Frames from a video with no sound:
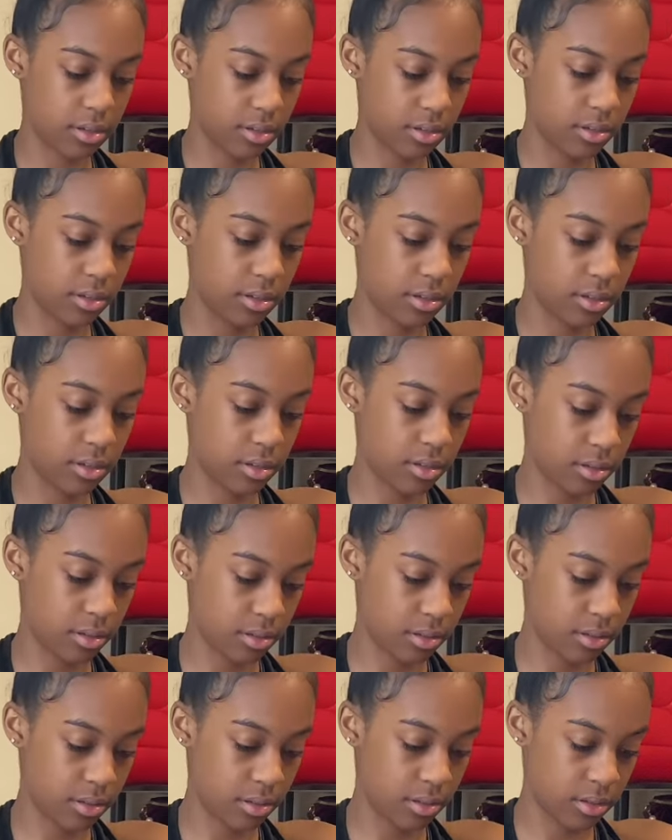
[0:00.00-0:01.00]

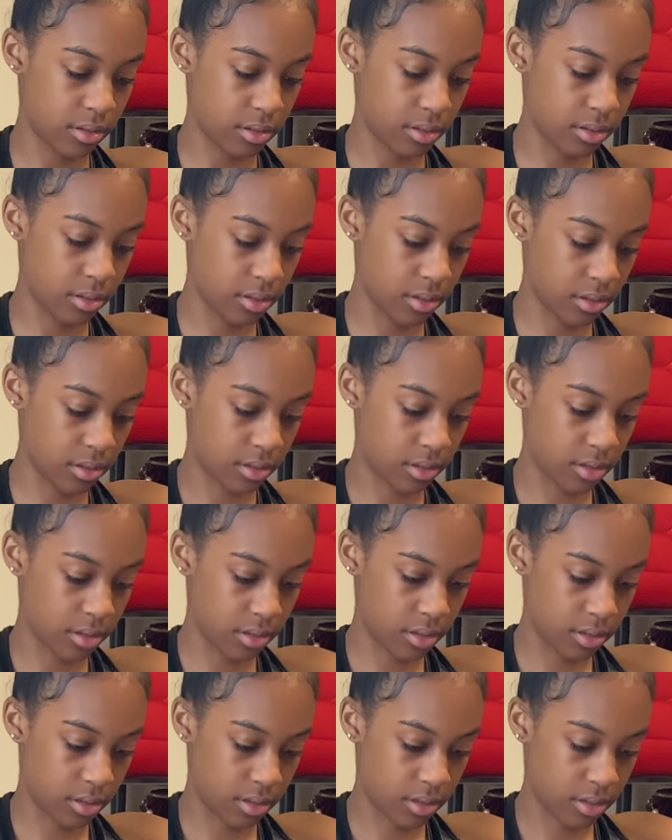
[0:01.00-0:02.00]

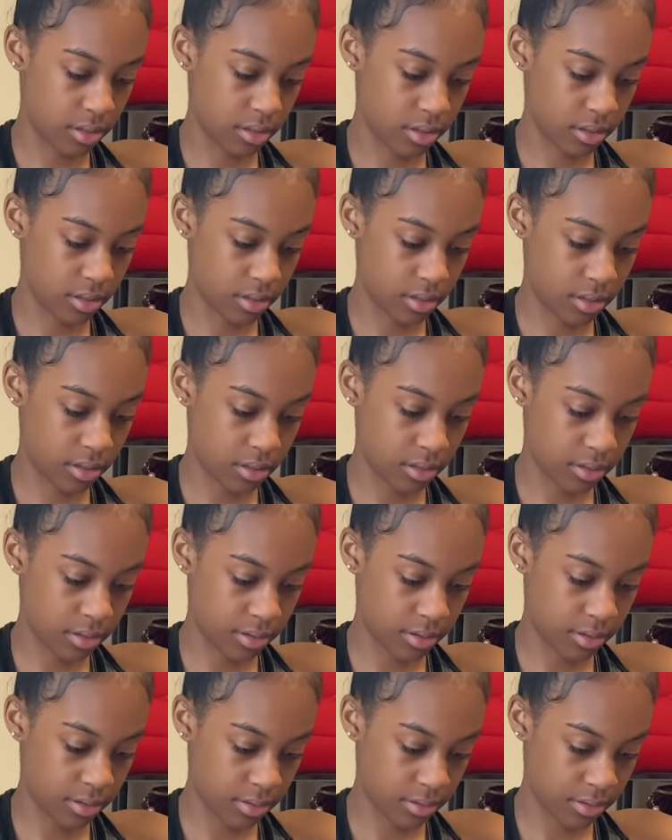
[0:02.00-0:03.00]

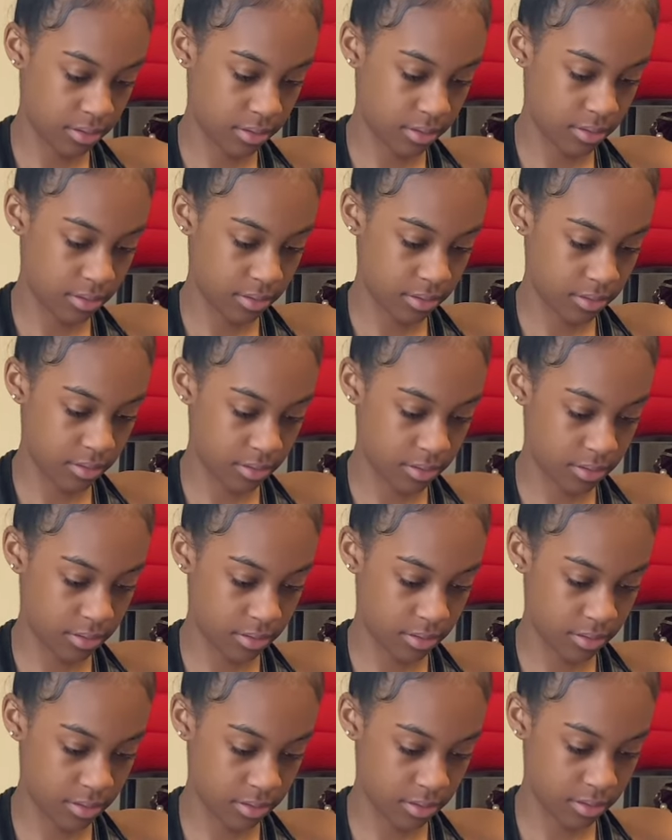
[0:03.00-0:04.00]

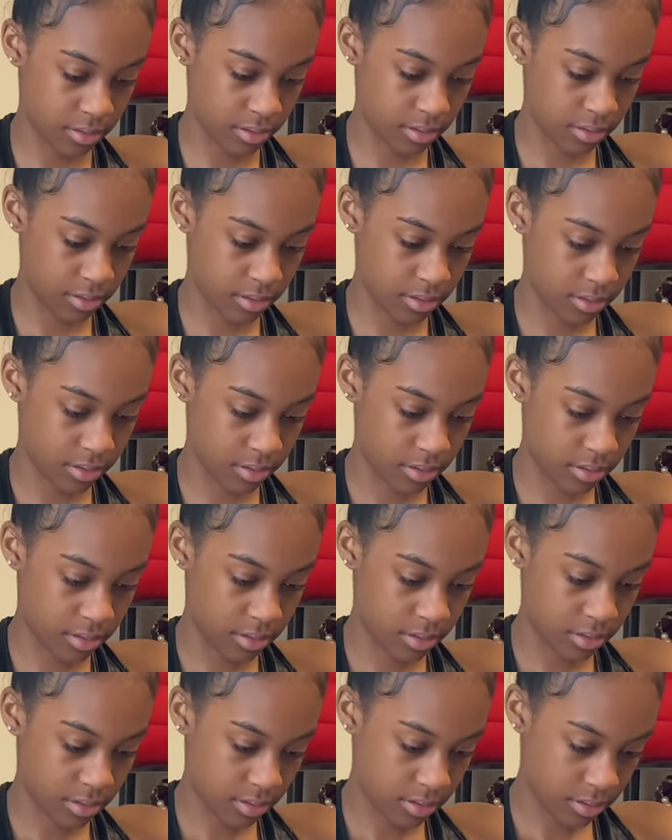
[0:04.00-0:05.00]

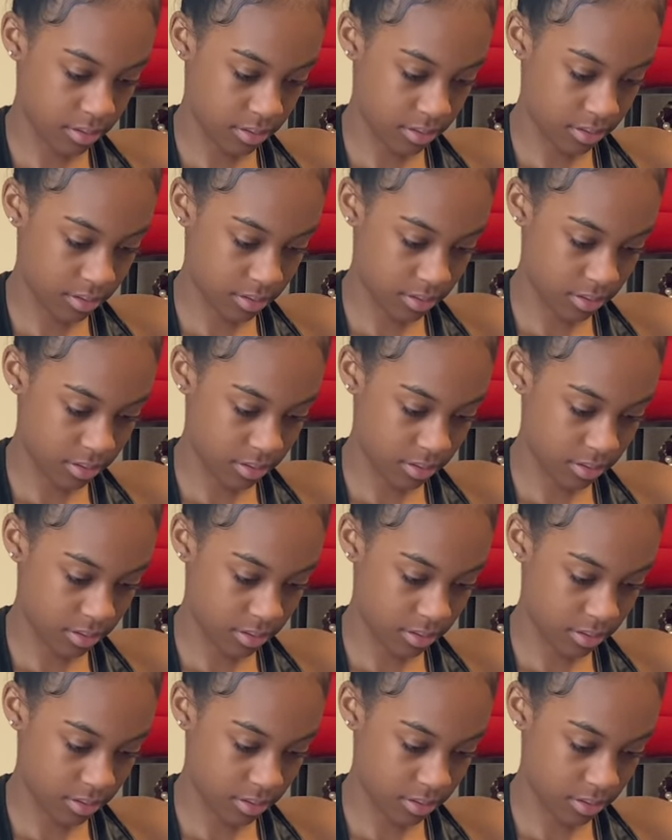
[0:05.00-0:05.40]
No one is speaking in this clip.